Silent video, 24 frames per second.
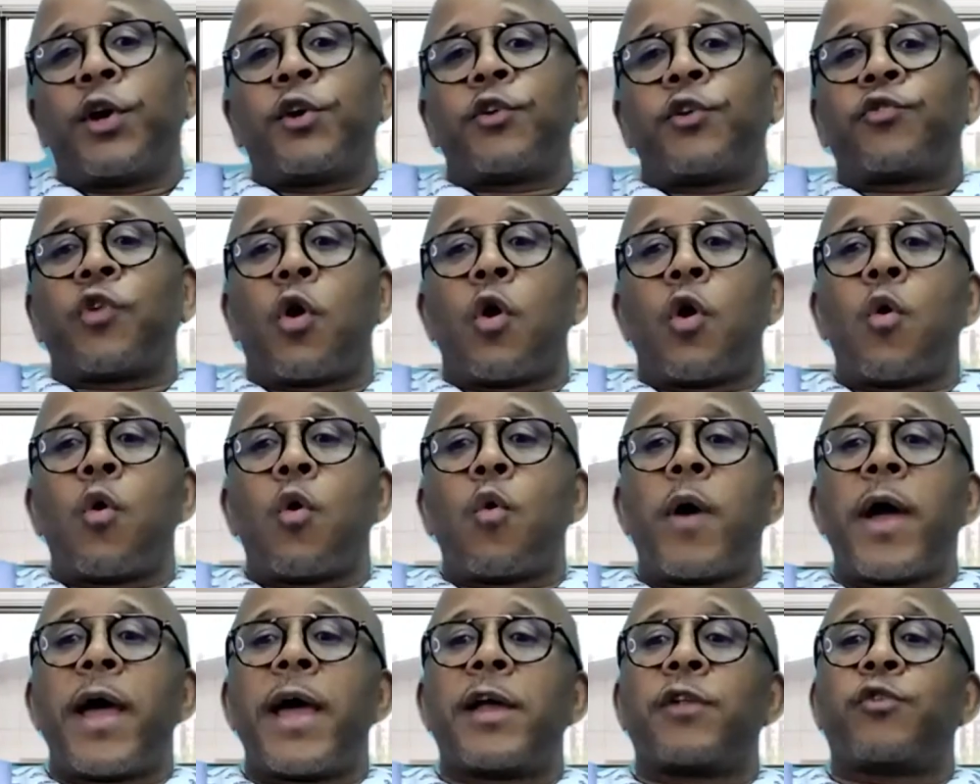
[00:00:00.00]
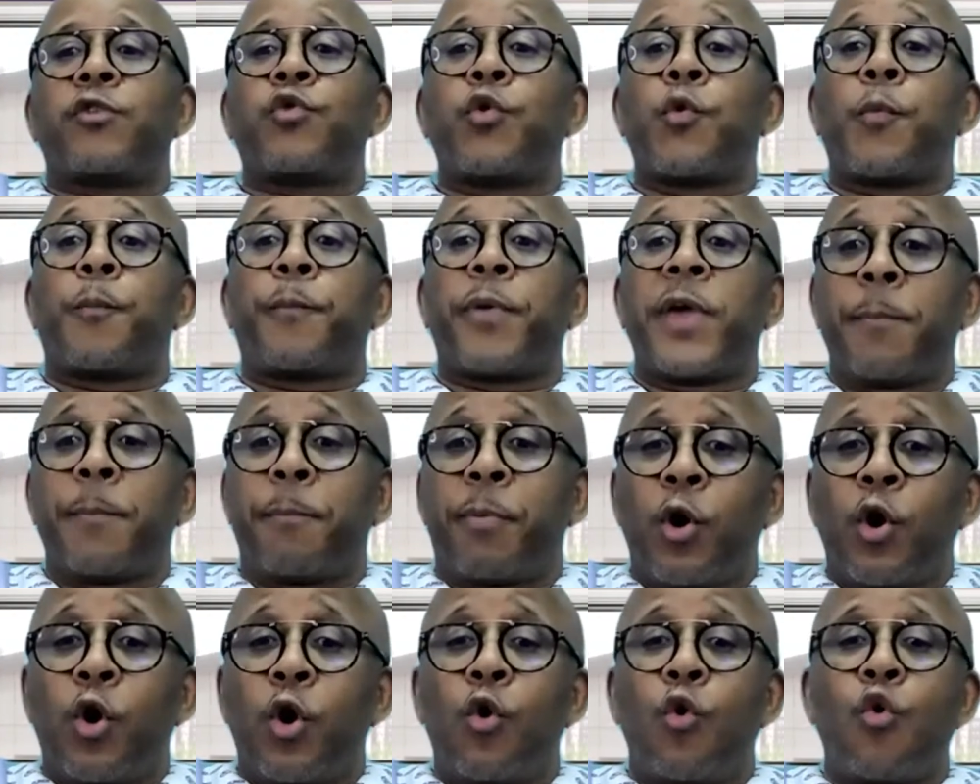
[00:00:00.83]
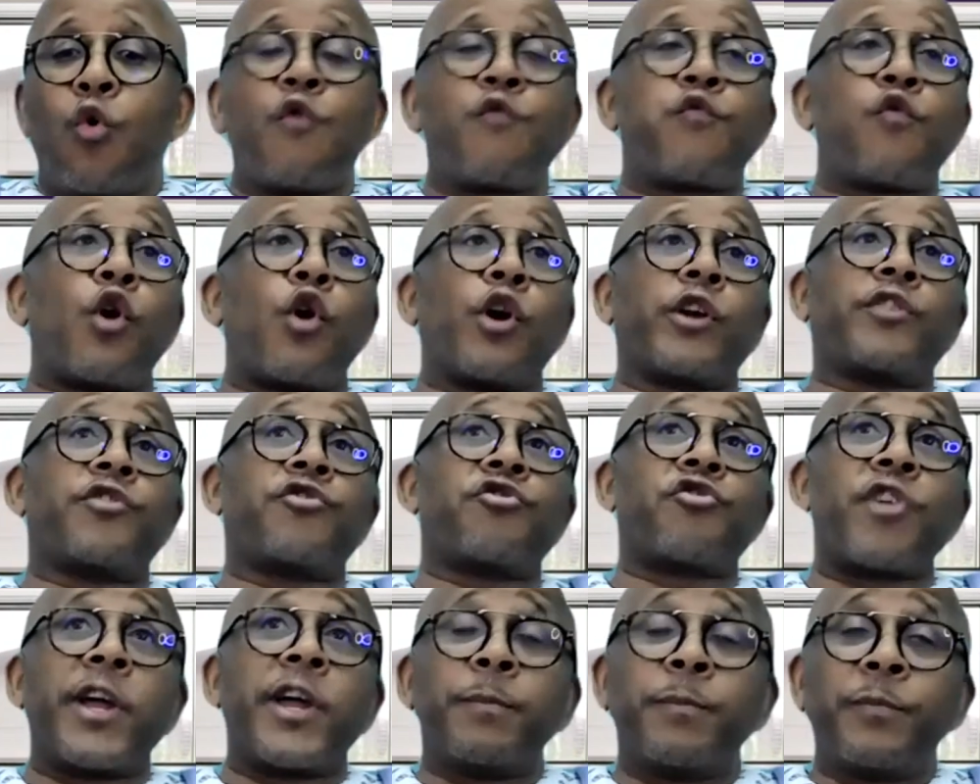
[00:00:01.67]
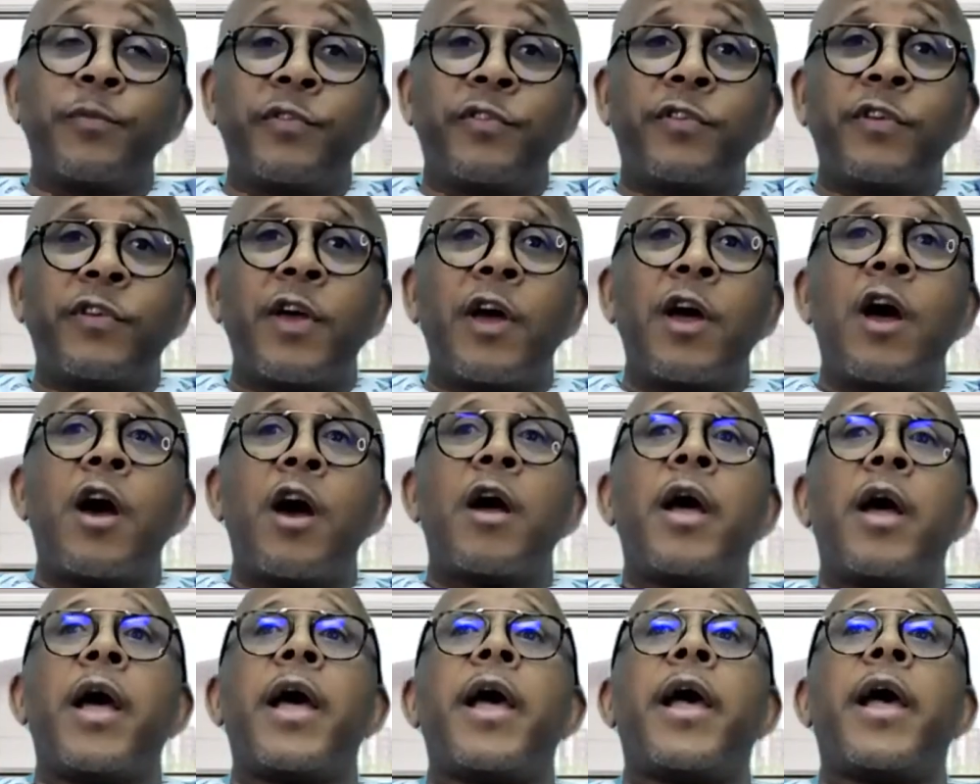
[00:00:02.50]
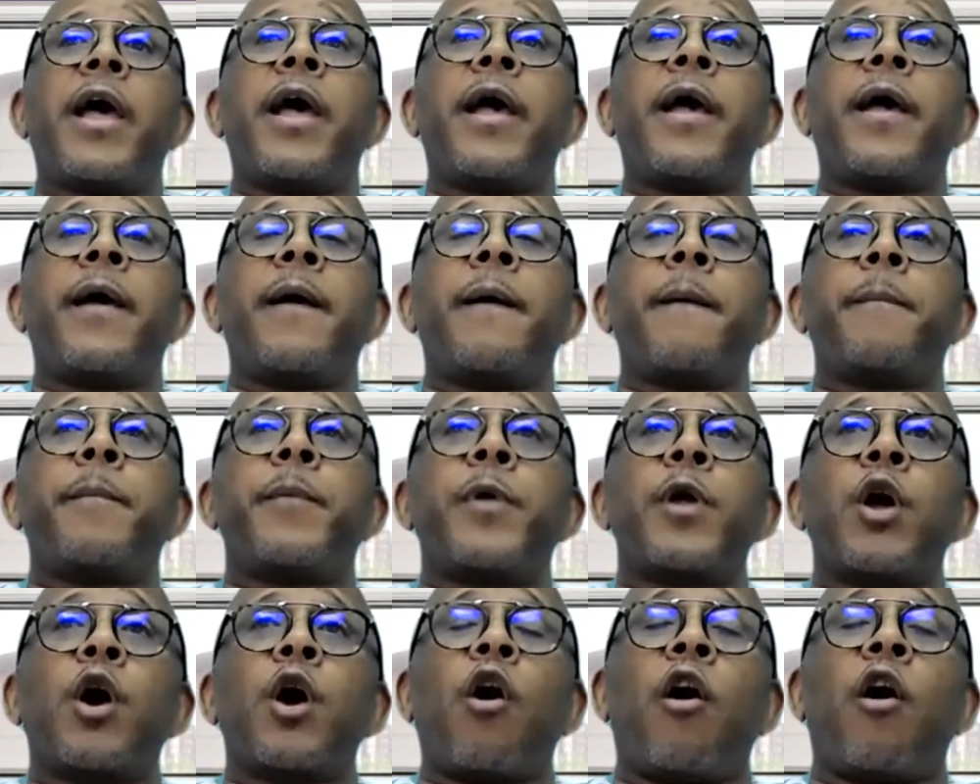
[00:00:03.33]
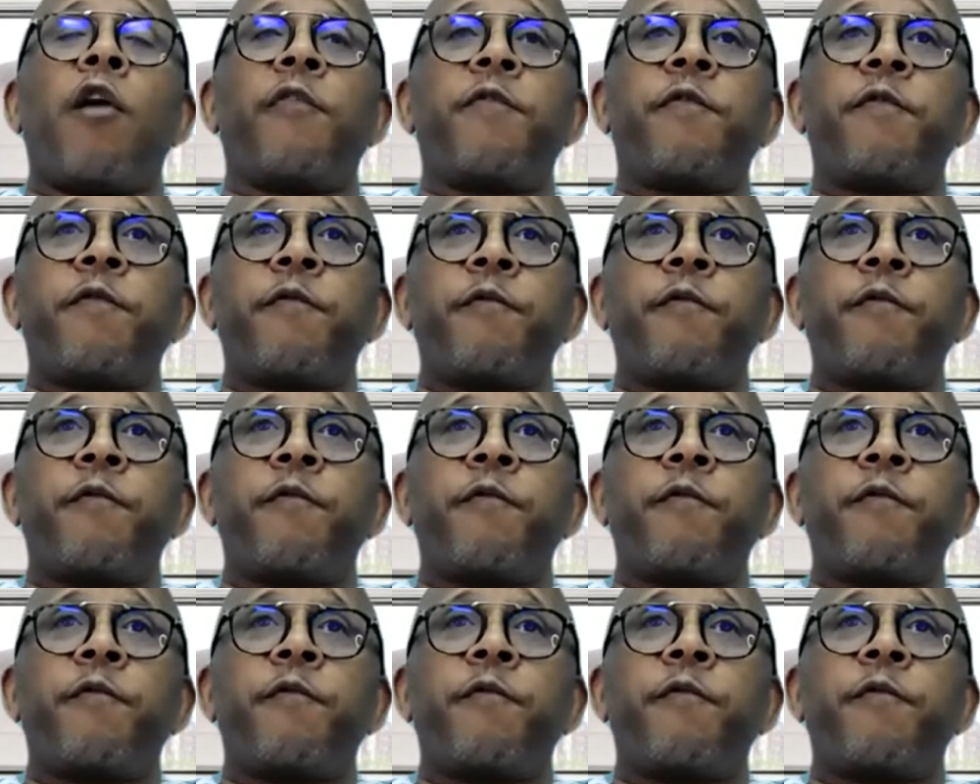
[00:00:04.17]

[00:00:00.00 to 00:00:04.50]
So to people who got dreams of